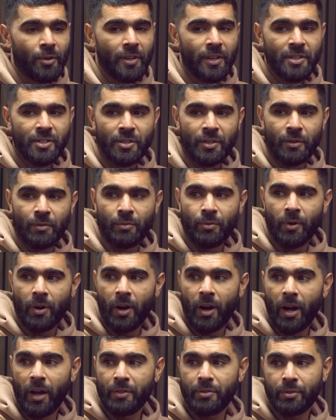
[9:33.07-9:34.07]
they should have.
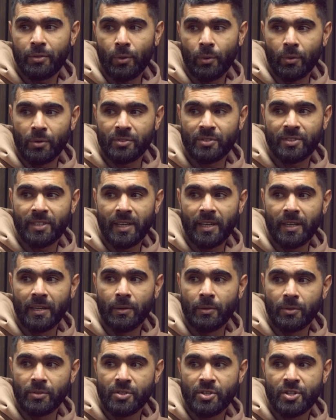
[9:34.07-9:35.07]
I thought City
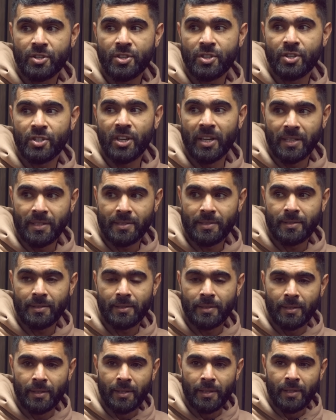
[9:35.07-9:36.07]
looked shit.
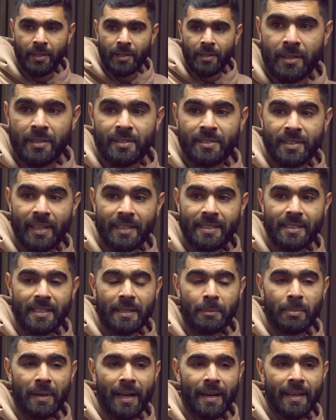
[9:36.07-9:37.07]

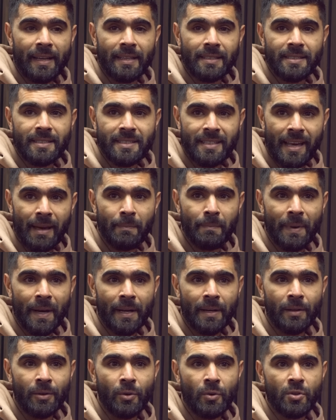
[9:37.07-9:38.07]
City playing against 10
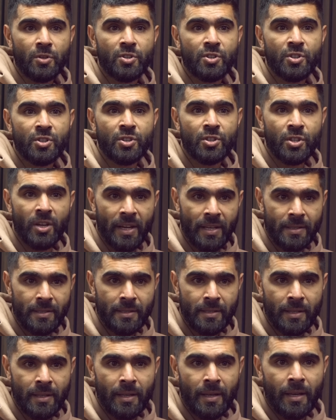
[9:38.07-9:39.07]
men looked shit.
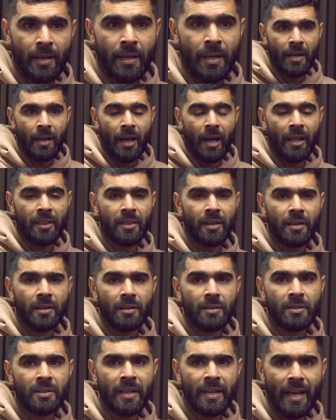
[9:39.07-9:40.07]
I
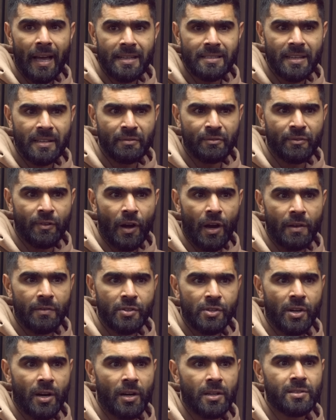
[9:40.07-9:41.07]
think Diaz had five
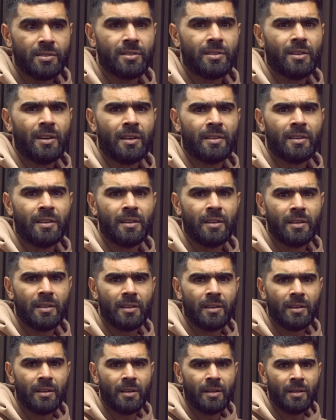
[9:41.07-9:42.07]
shots. I think
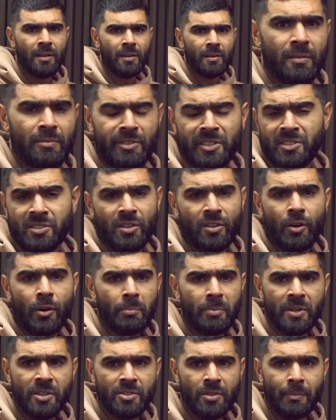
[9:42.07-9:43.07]
Vincent
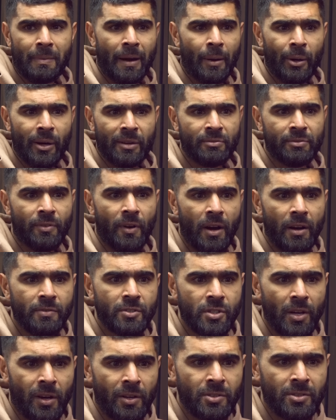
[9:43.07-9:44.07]
Kompany somehow had five
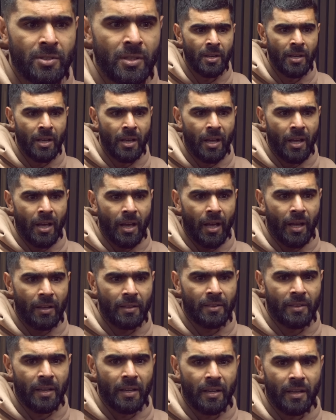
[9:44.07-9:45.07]
shots. Mm.
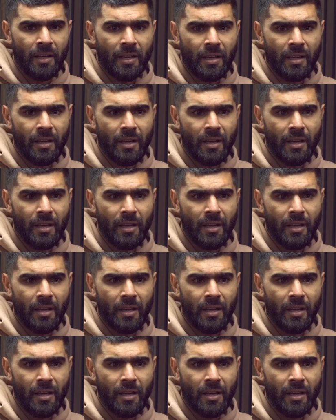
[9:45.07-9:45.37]
I think